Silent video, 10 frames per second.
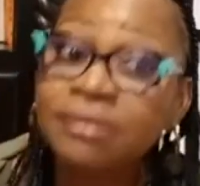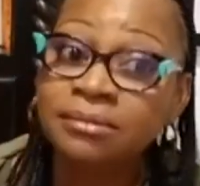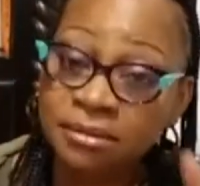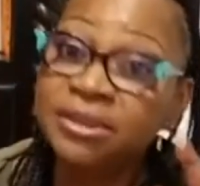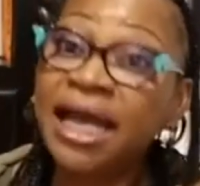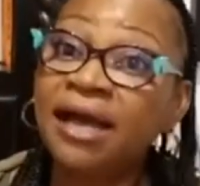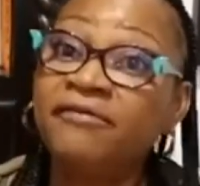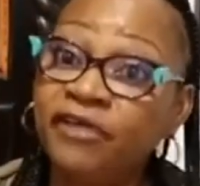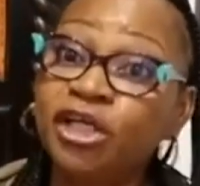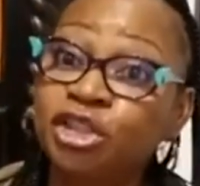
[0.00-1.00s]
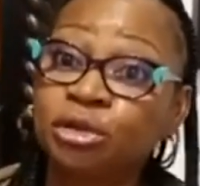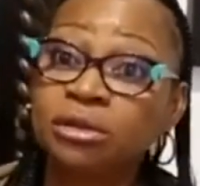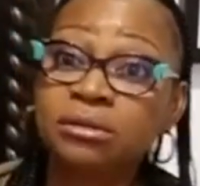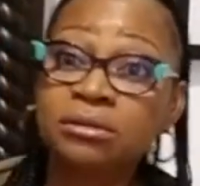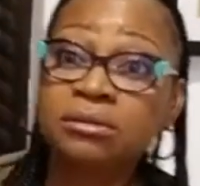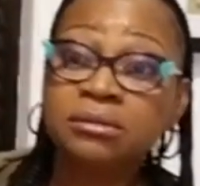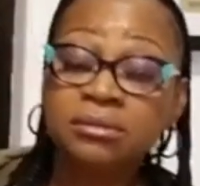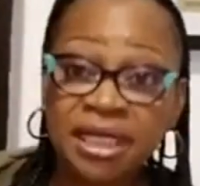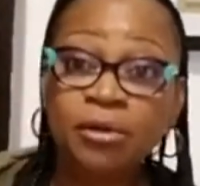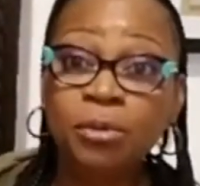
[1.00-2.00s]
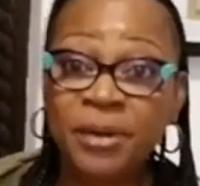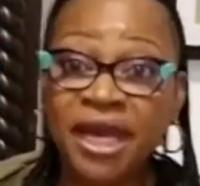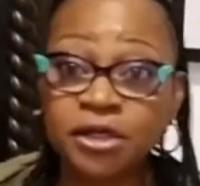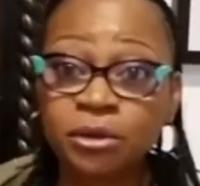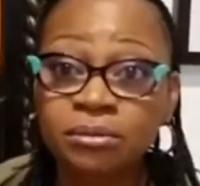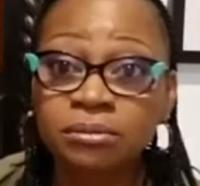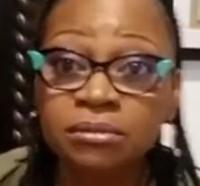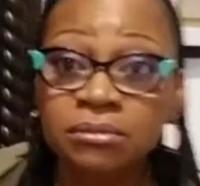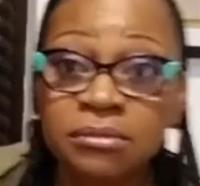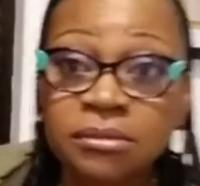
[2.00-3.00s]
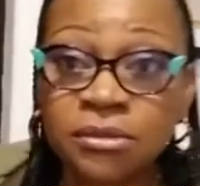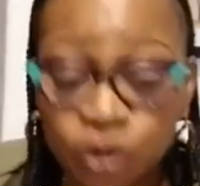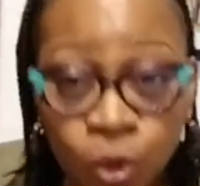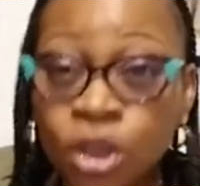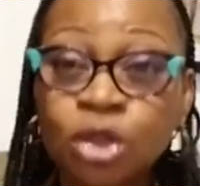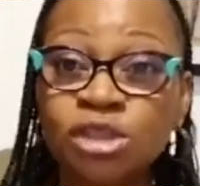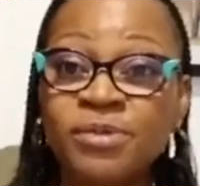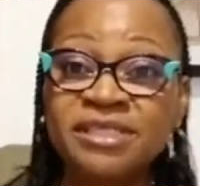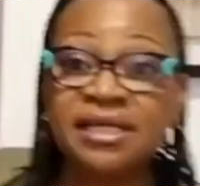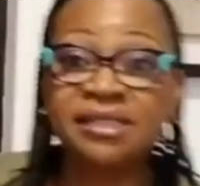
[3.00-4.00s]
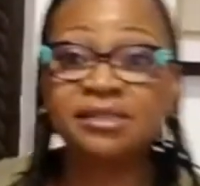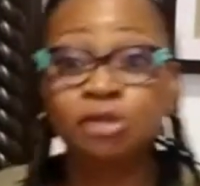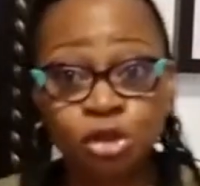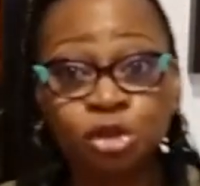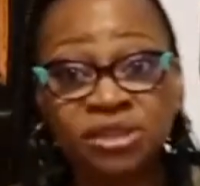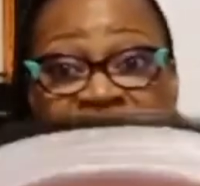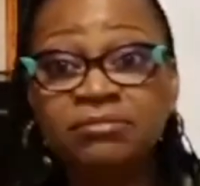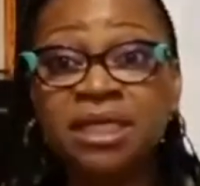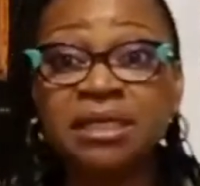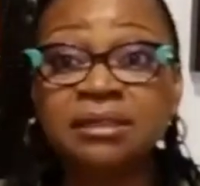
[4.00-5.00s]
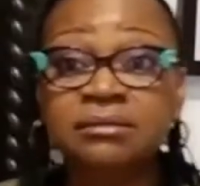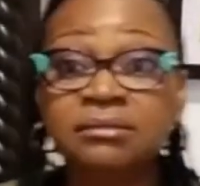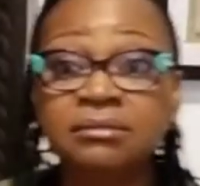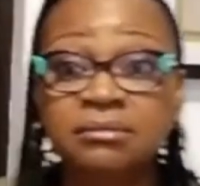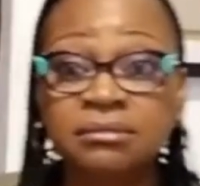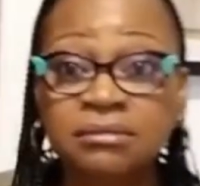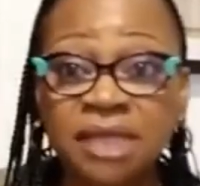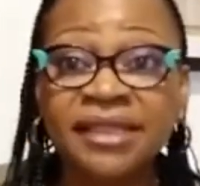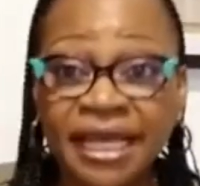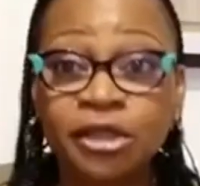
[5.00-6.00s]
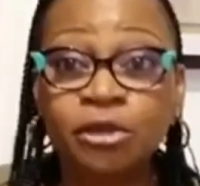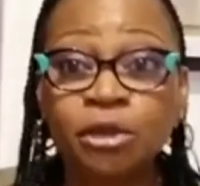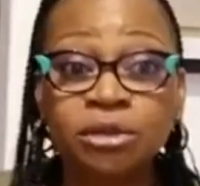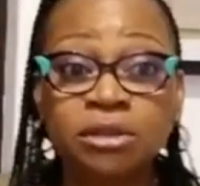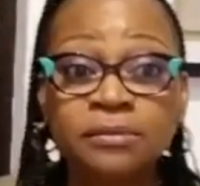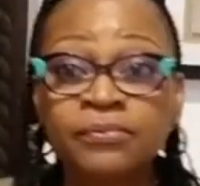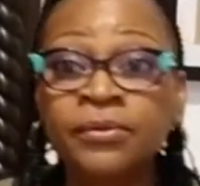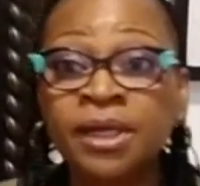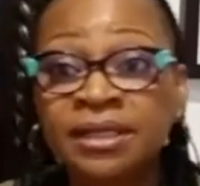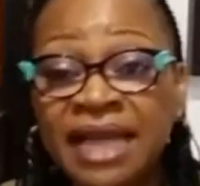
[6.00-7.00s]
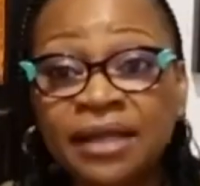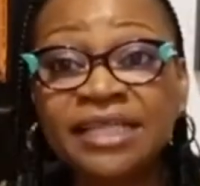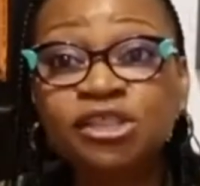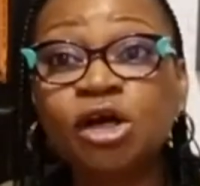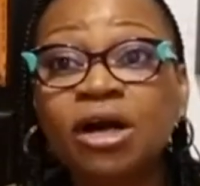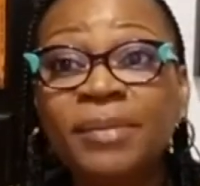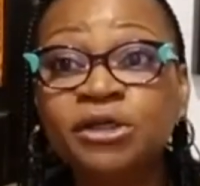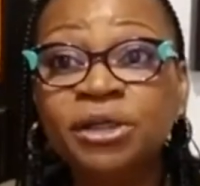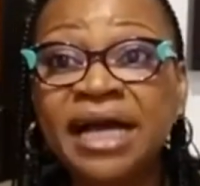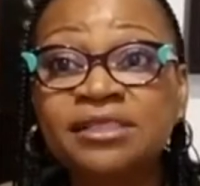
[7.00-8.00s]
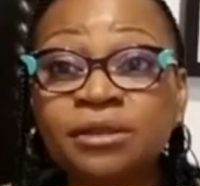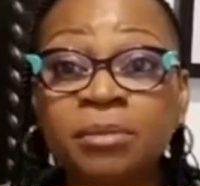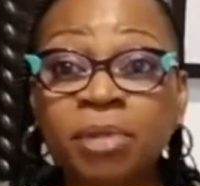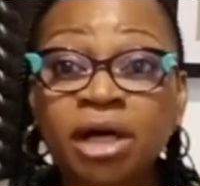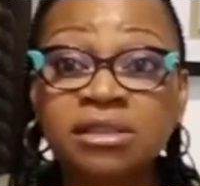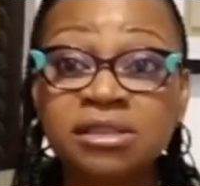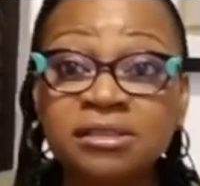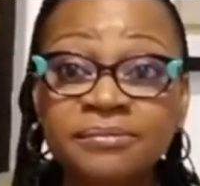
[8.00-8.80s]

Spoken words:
Yeah, virtual. They will pay you. You won't lose business. You should send me a thank you note. Now let's talk about you guys on the bus.